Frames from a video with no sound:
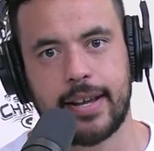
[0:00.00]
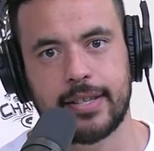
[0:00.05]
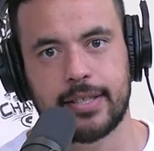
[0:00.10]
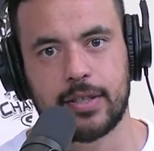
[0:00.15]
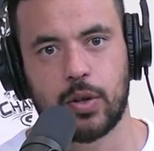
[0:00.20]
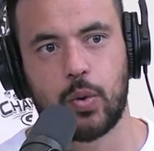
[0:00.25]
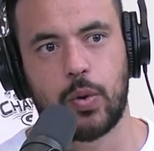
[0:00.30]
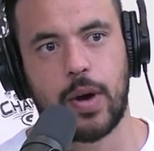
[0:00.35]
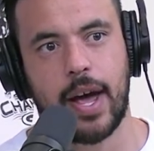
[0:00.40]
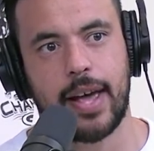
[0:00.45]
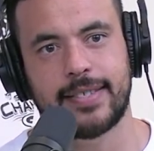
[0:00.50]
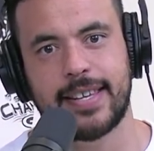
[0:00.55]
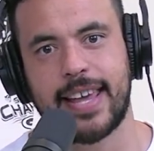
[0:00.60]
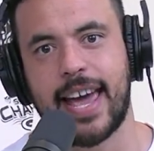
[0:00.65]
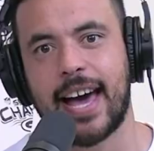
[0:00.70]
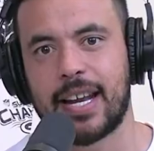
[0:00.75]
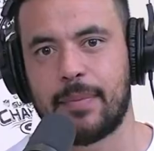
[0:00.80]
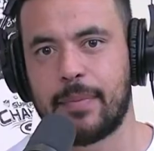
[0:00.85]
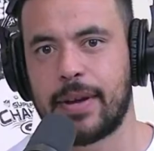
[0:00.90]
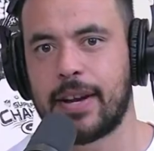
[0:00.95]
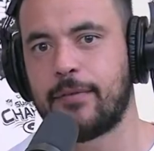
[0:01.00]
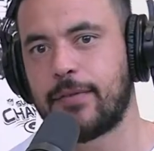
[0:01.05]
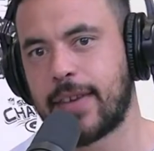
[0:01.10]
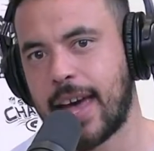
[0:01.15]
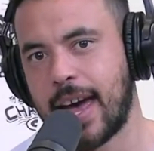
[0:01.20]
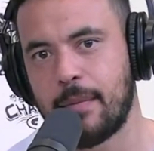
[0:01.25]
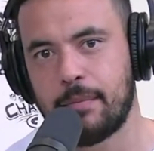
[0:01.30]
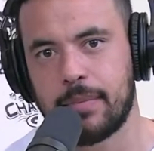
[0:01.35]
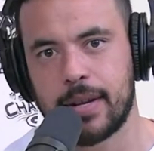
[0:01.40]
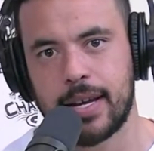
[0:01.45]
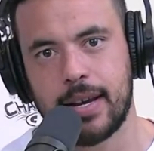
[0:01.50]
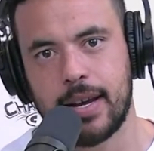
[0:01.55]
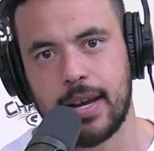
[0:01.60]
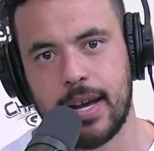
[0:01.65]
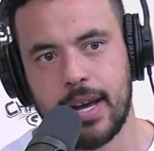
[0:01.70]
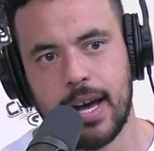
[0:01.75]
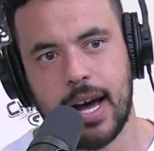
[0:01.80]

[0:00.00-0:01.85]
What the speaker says: It still has the element of gambling.